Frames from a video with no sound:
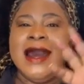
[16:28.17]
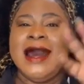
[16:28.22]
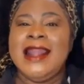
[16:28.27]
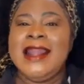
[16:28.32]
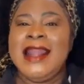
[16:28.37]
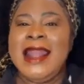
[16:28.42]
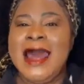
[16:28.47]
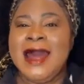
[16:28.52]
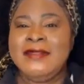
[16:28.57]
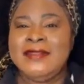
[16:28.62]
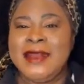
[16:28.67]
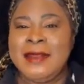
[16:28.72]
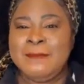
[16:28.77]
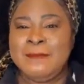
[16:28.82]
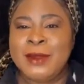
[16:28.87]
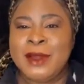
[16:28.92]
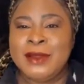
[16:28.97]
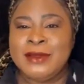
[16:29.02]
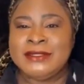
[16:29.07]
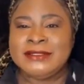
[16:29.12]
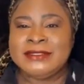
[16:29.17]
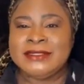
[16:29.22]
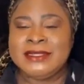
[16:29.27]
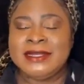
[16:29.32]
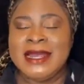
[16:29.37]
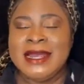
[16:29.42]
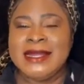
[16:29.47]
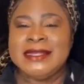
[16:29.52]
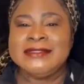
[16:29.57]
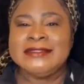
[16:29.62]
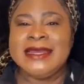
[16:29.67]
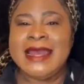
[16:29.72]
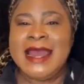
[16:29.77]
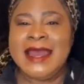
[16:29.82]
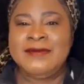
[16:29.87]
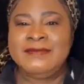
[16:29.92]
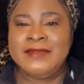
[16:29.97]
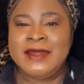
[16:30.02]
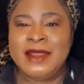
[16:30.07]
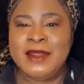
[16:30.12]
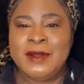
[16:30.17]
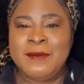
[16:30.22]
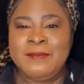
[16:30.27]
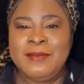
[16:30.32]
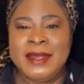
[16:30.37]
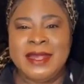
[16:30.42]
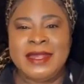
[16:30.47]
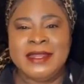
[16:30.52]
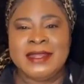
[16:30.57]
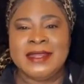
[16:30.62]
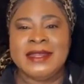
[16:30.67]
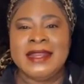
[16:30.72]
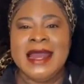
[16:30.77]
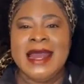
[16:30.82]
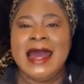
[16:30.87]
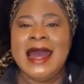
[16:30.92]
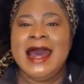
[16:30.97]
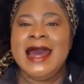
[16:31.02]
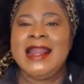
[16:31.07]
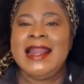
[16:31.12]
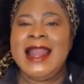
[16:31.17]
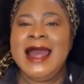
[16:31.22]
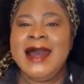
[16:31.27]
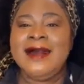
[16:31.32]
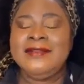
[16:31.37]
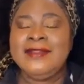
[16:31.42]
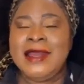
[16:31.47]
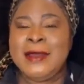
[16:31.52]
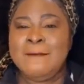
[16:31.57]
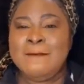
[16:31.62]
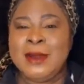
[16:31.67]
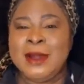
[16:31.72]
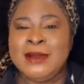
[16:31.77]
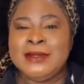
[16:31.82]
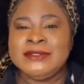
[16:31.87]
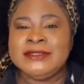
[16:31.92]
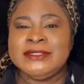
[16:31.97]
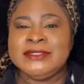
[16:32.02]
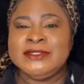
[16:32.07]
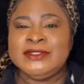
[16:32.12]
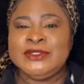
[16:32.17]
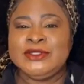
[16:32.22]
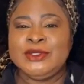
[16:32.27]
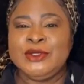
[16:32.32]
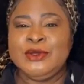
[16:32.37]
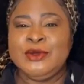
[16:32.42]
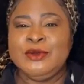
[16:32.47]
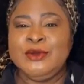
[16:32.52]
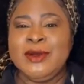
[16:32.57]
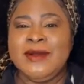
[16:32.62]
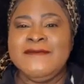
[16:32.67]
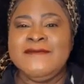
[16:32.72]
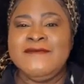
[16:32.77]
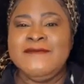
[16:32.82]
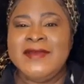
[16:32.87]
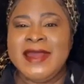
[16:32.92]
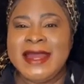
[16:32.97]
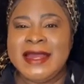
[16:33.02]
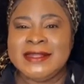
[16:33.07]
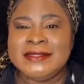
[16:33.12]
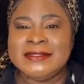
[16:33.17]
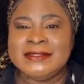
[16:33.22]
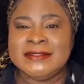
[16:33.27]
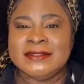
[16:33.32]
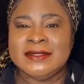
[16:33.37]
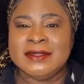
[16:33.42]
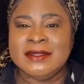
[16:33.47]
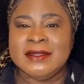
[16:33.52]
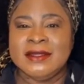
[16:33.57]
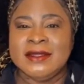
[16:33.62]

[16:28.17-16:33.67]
Allow that person to have their opinion. Allow that person to vent.